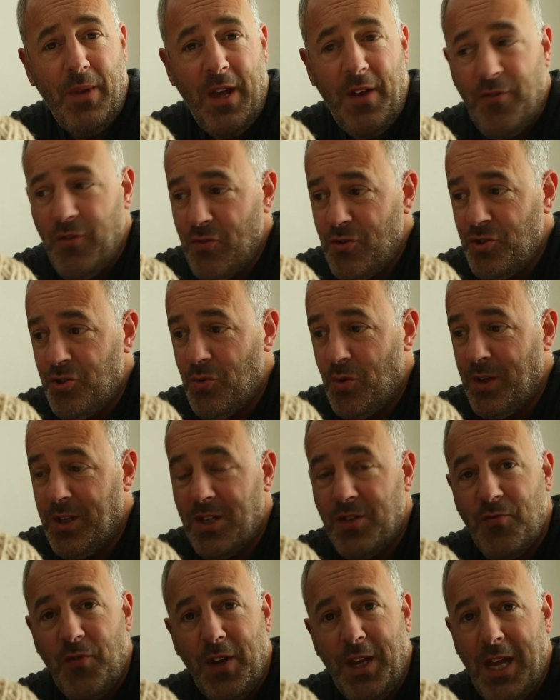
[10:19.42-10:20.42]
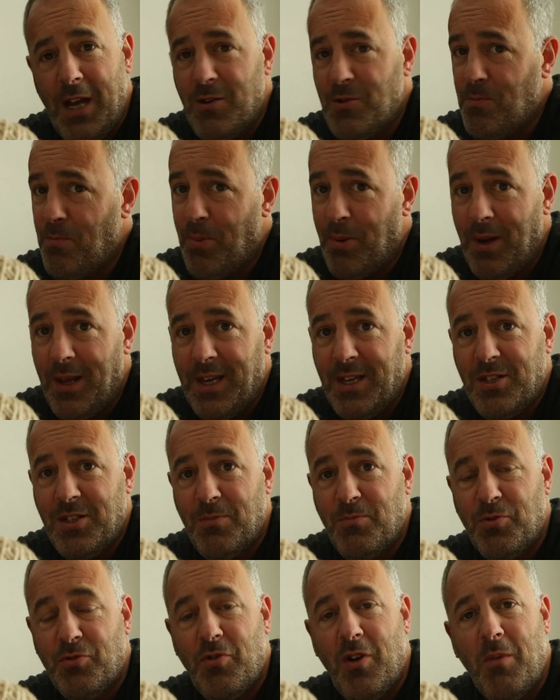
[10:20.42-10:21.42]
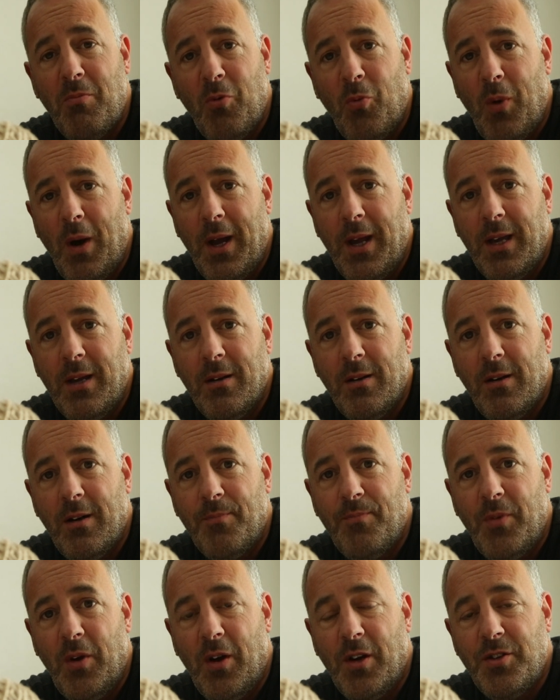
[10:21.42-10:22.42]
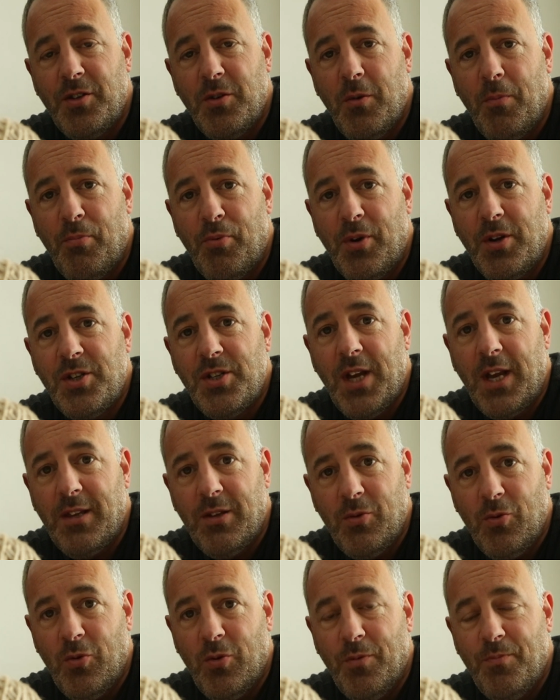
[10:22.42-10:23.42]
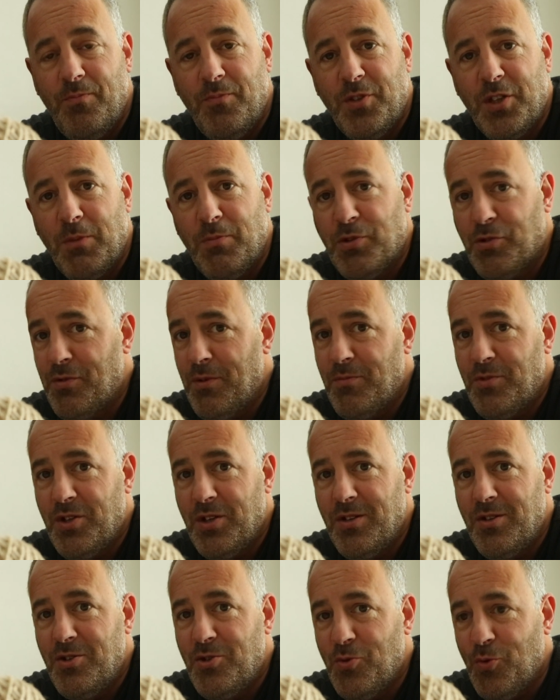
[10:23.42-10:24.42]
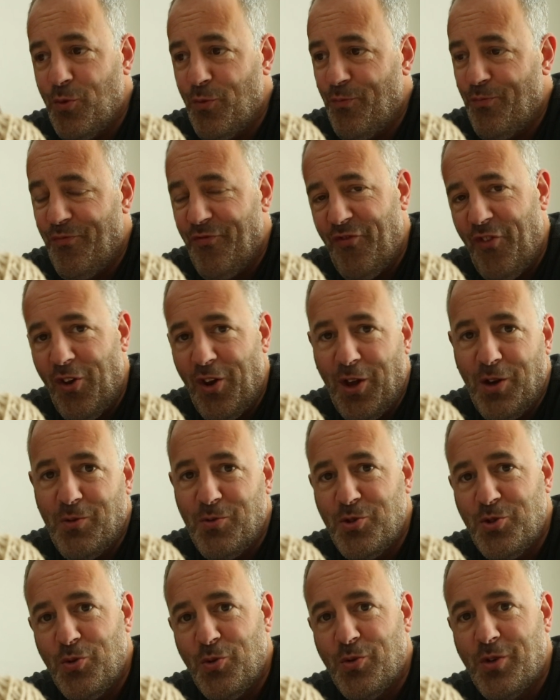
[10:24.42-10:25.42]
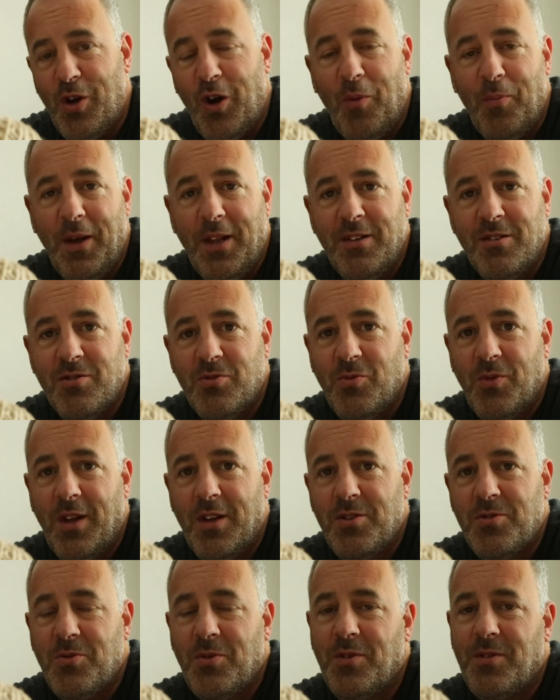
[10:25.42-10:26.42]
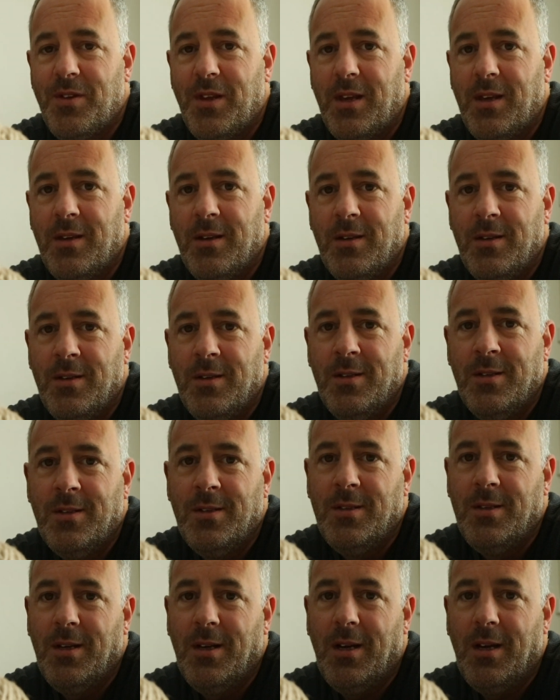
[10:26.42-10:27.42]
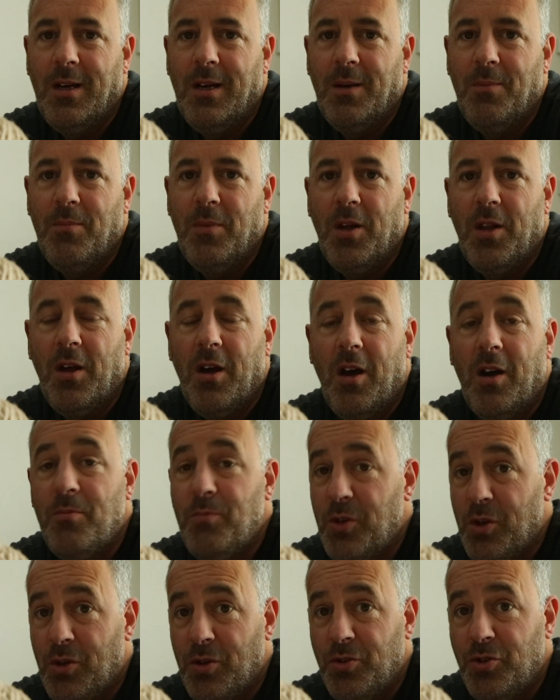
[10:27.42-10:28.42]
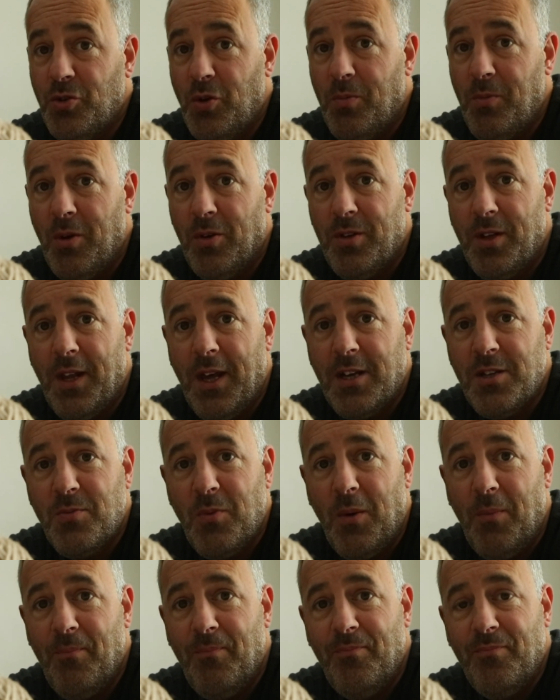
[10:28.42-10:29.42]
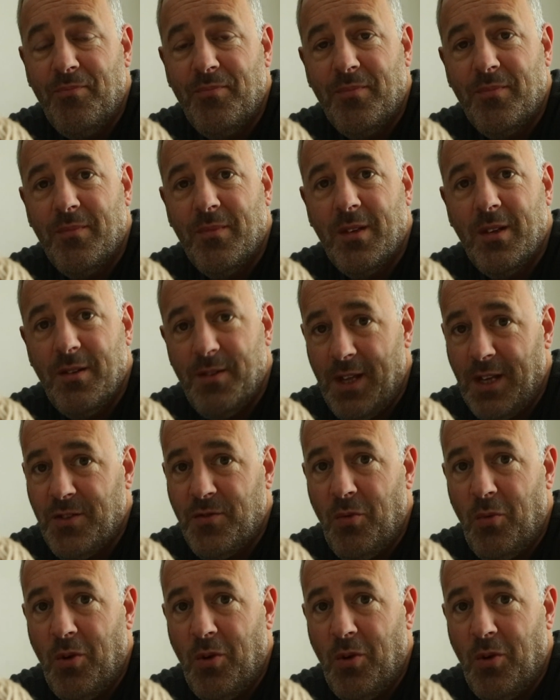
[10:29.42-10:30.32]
if you're enjoying these videos, please subscribe away. I do appreciate your subscriptions, your follows, your comments, all that sort of thing. And I hope you can join me on the next one. Thanks for